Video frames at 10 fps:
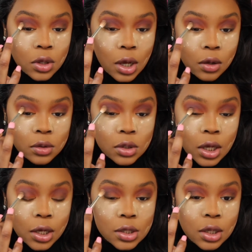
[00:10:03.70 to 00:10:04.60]
to the
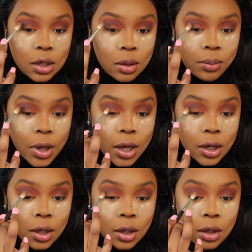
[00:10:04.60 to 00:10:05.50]
outsides, and I'm
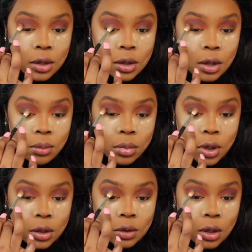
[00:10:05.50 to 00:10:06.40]
patting and then
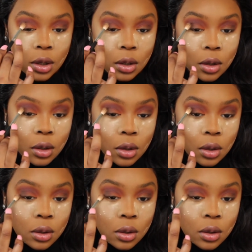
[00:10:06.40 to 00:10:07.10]
blending.